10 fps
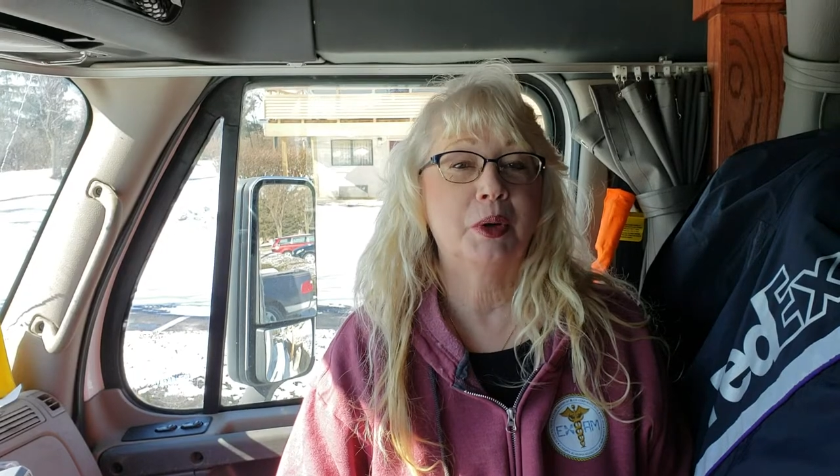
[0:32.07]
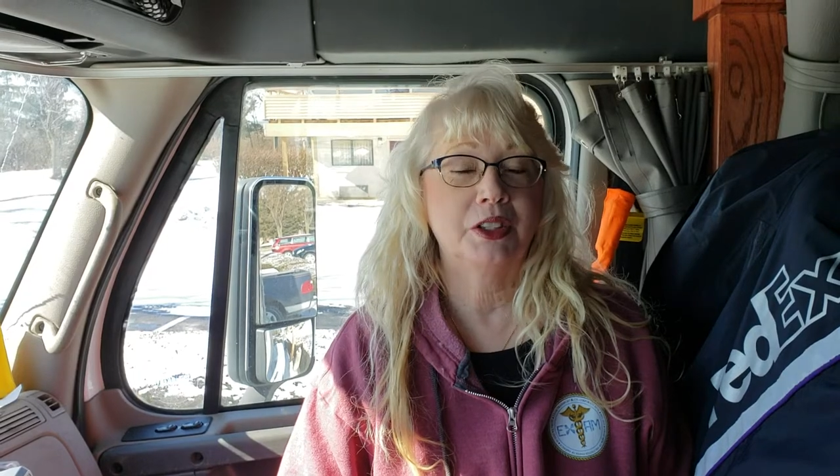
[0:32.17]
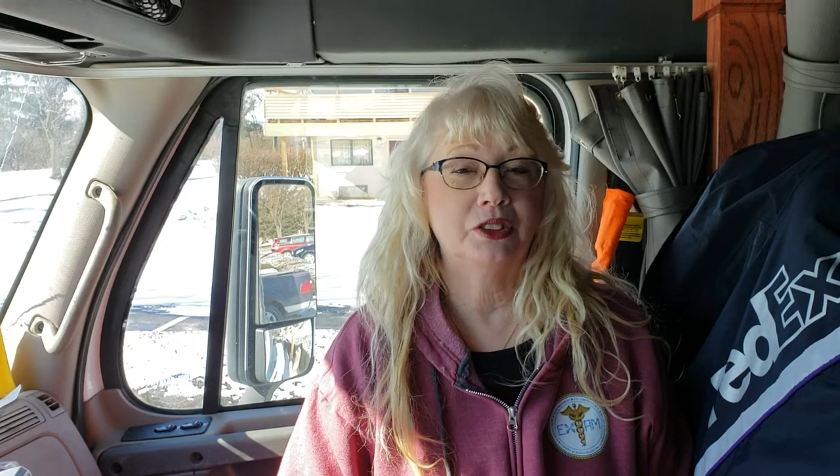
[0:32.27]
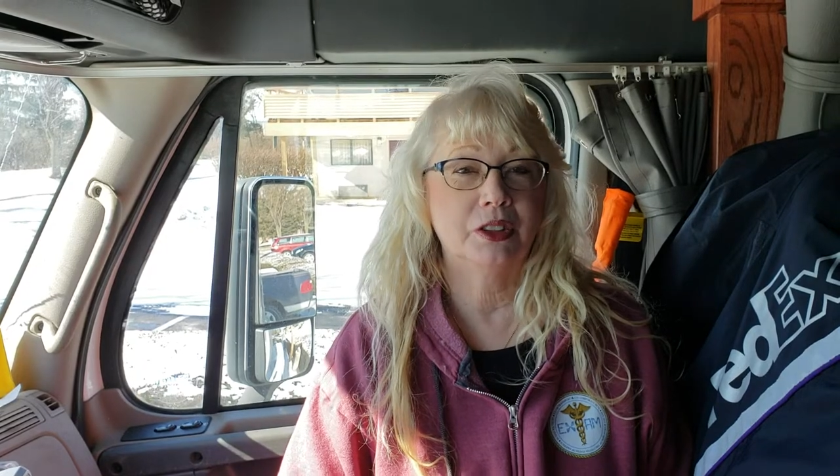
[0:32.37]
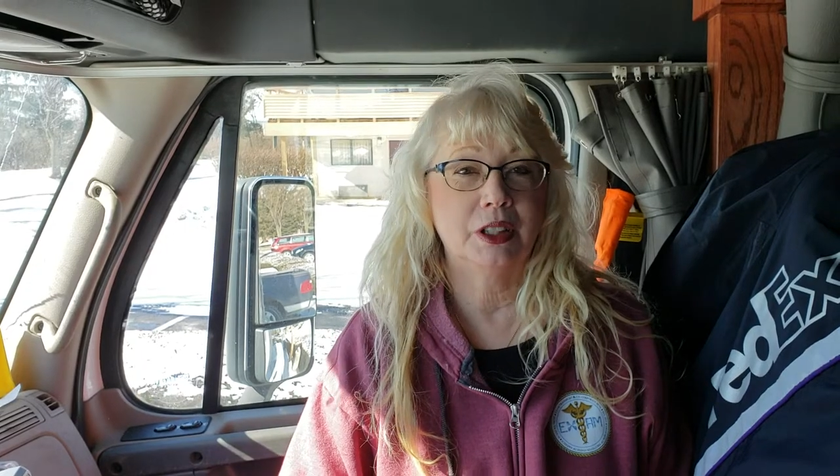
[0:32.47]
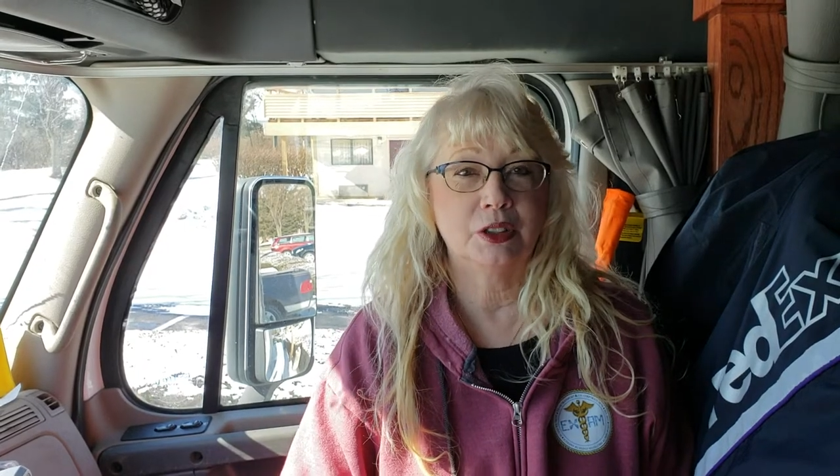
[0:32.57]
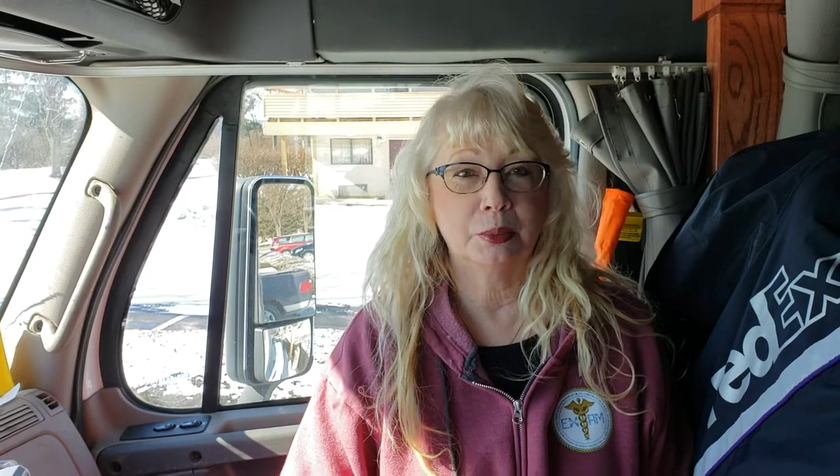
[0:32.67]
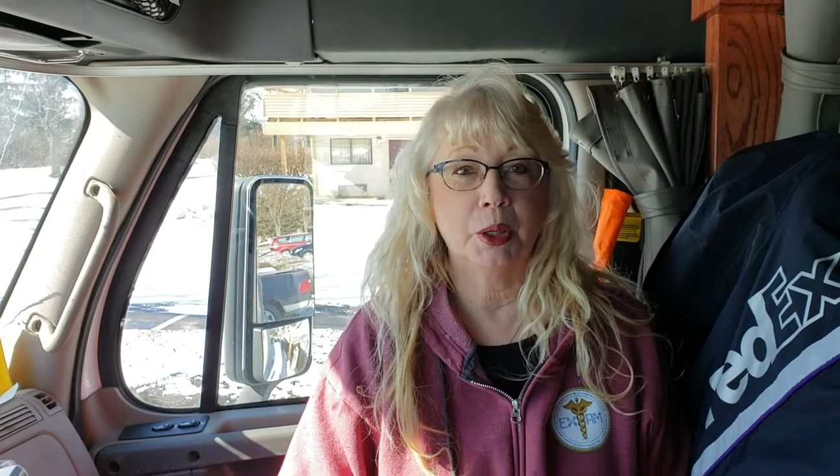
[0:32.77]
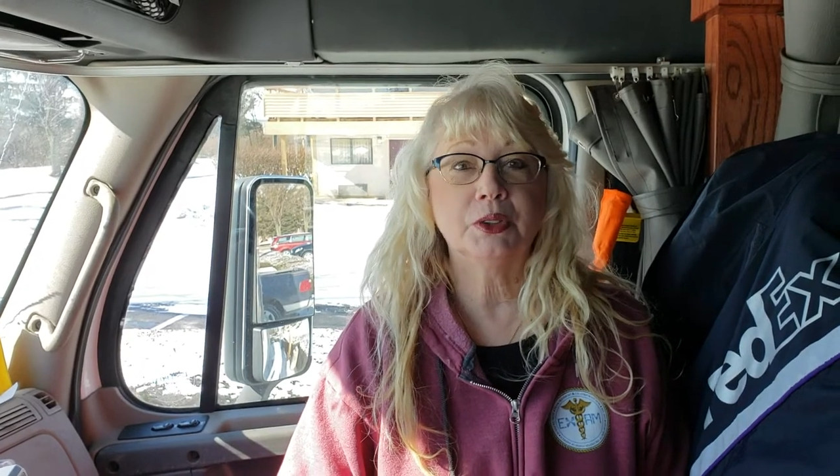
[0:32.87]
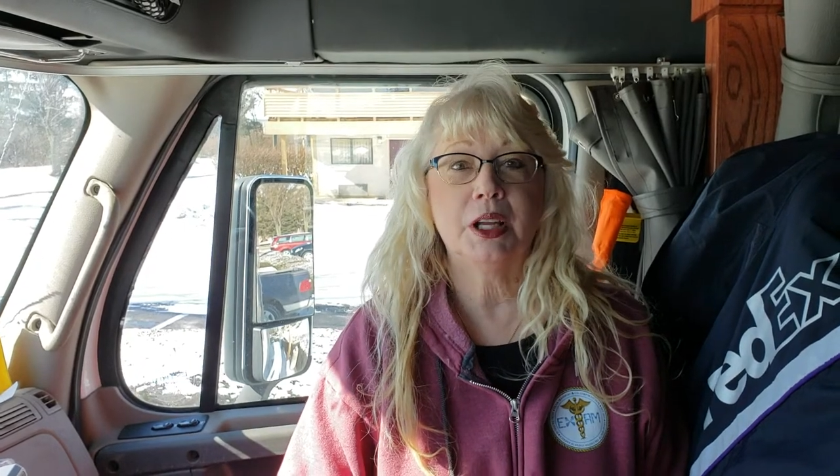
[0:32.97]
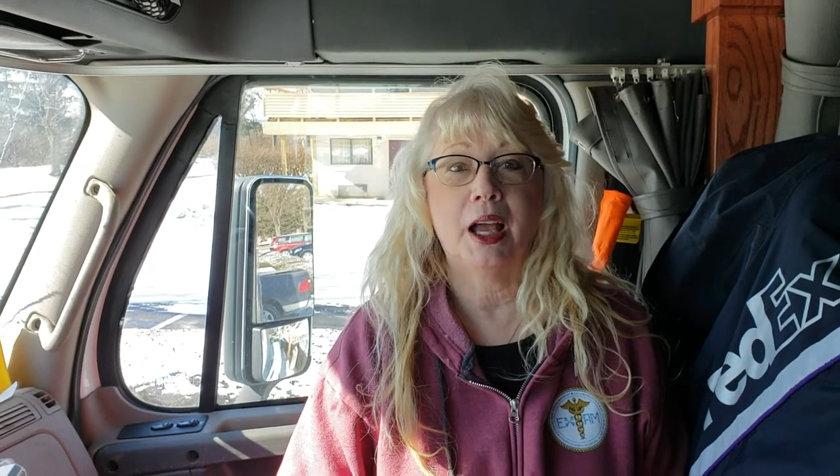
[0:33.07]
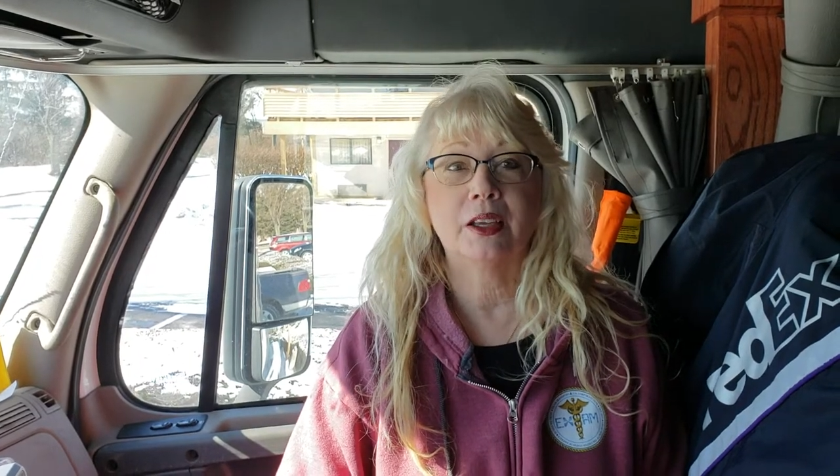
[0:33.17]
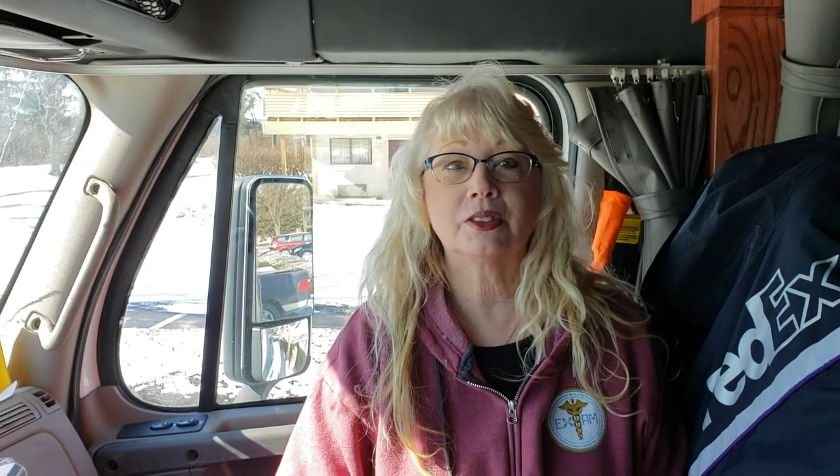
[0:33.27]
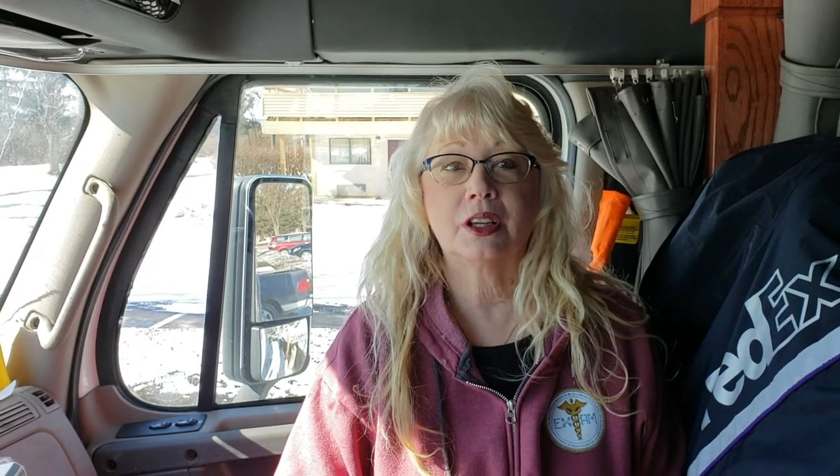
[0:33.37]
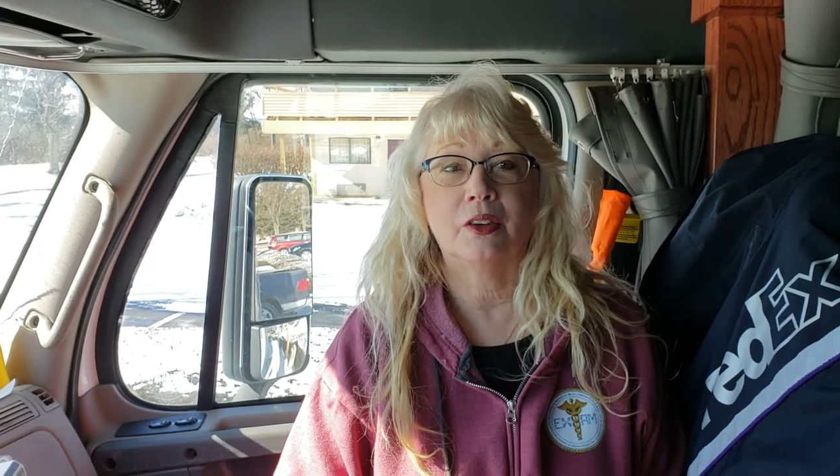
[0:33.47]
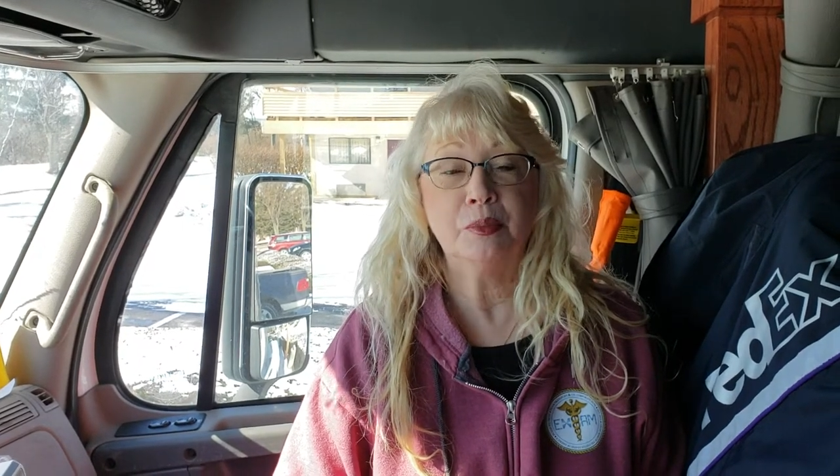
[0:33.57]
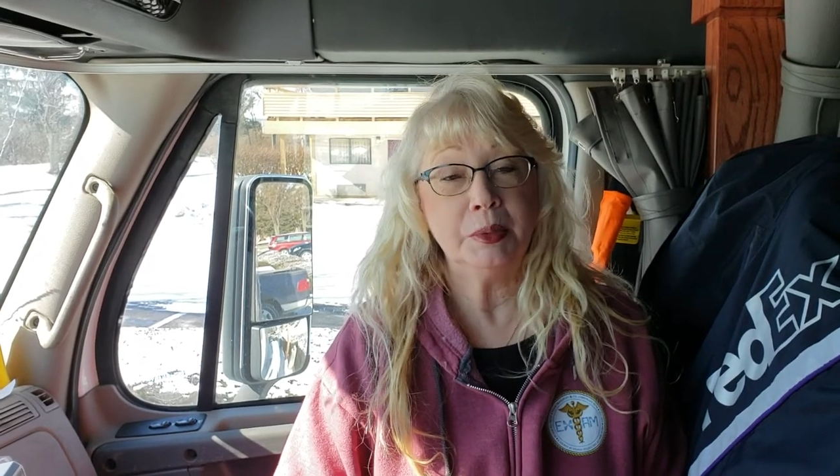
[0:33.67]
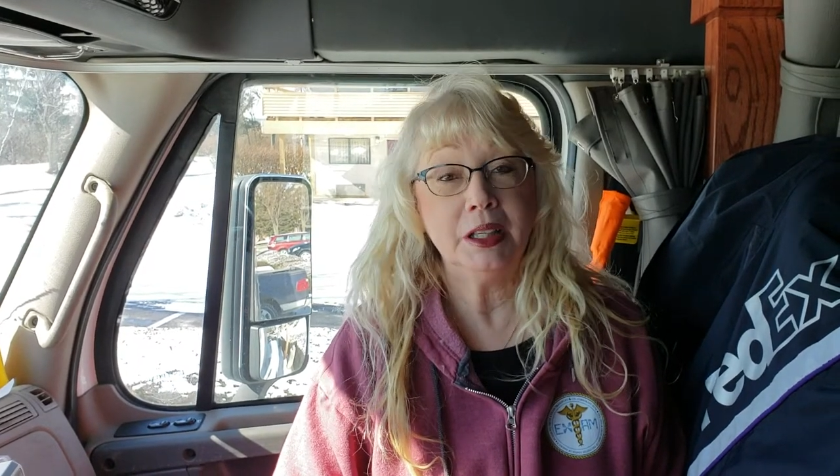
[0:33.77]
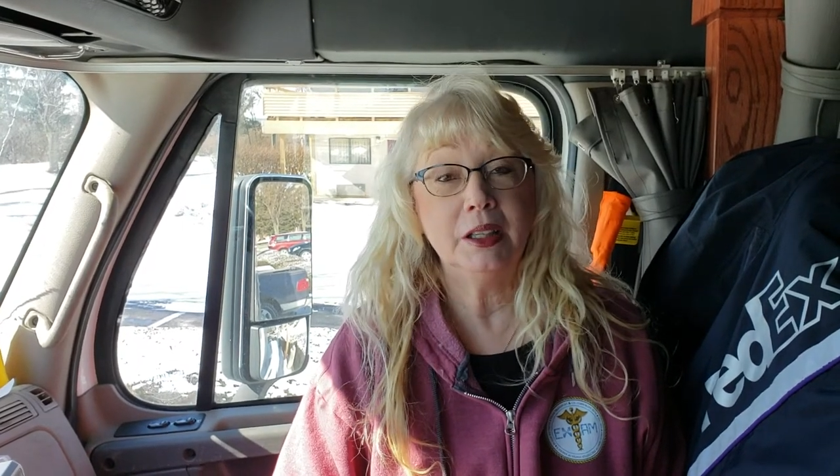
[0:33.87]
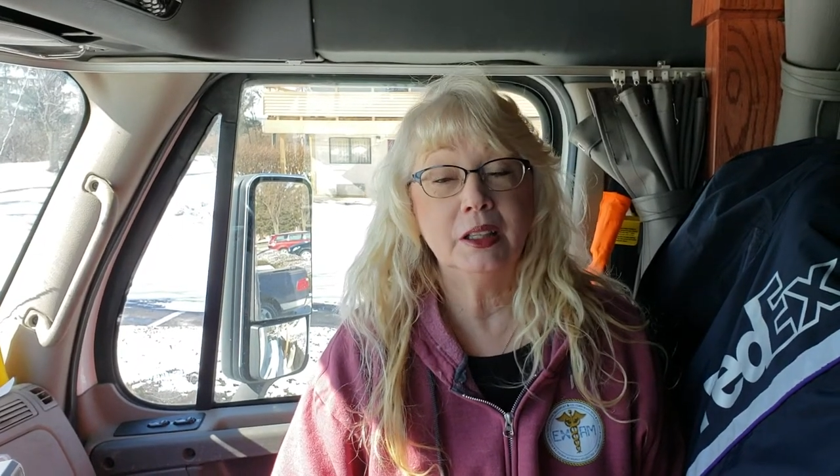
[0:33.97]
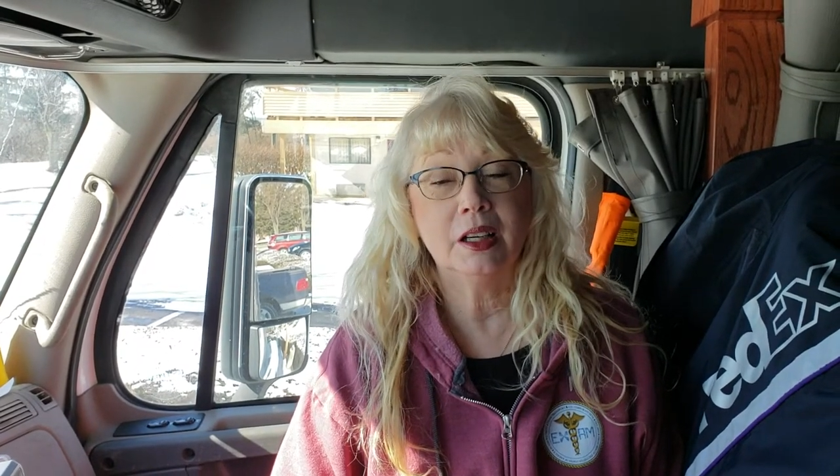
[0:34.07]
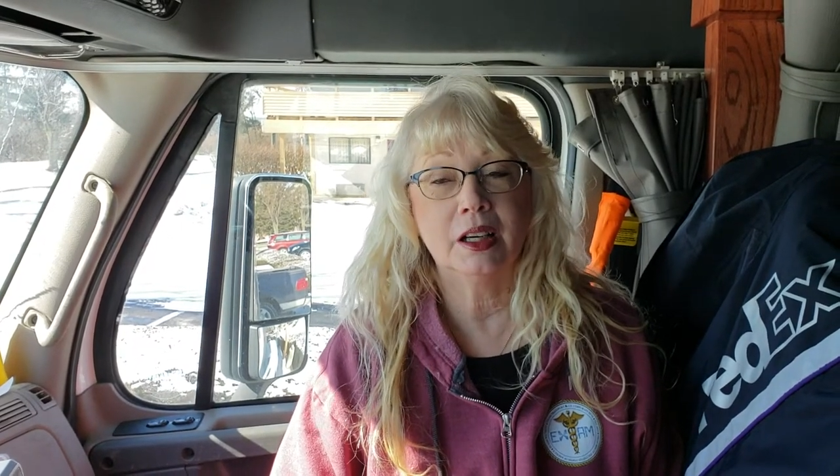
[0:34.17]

question that's most asked of me